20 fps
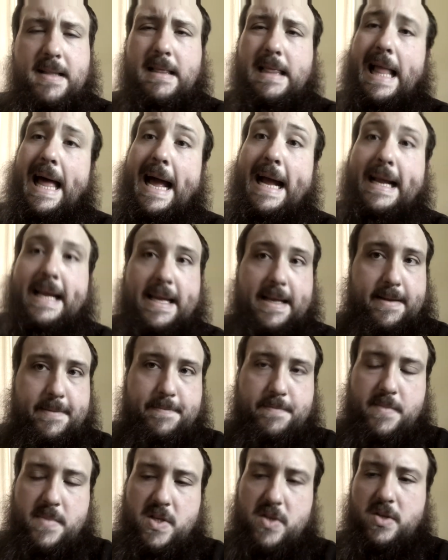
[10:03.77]
lacking.
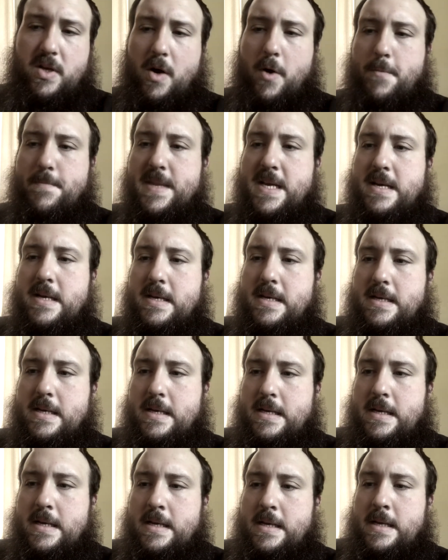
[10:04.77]
So
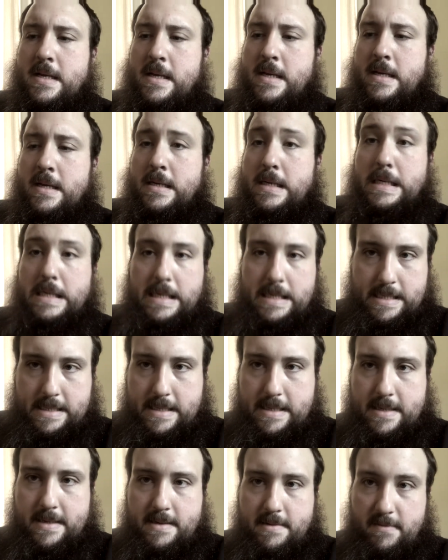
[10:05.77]
a
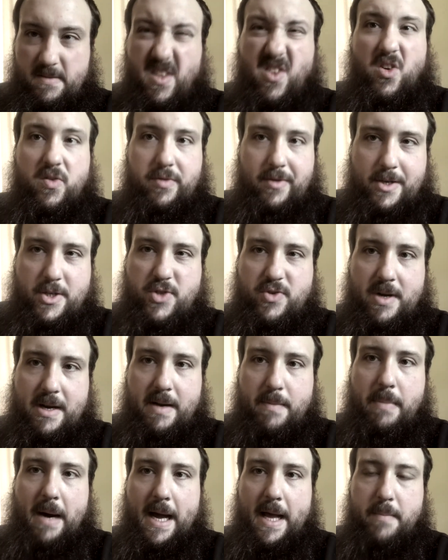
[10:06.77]
little
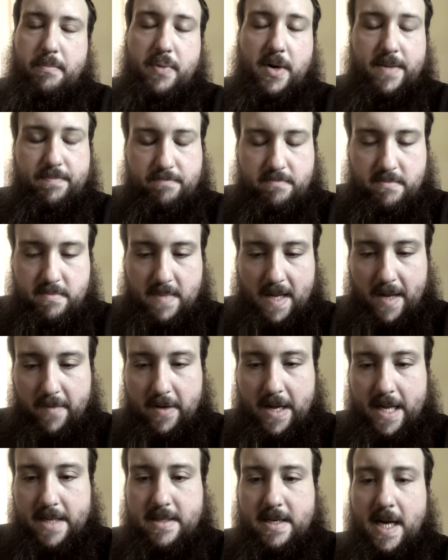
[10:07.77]
frustrated by it, but
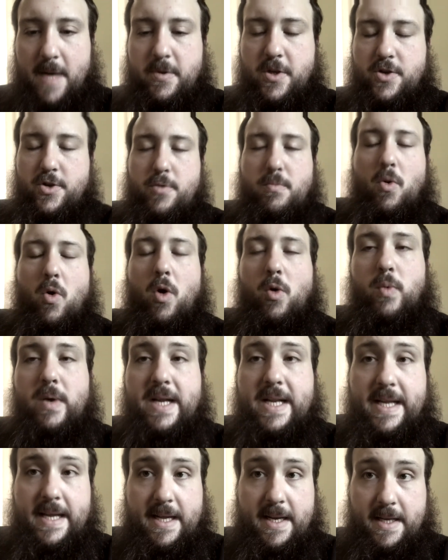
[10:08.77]
I've got time to do more
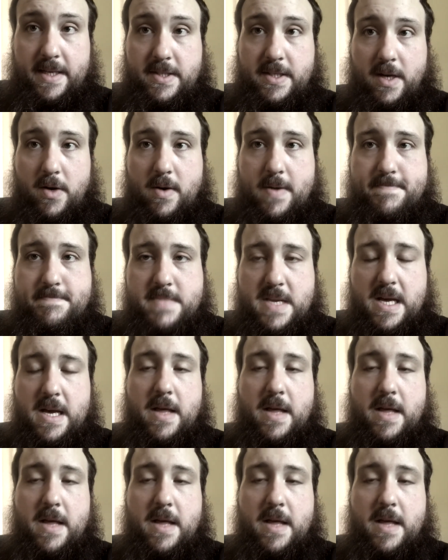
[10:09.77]
reading and etc.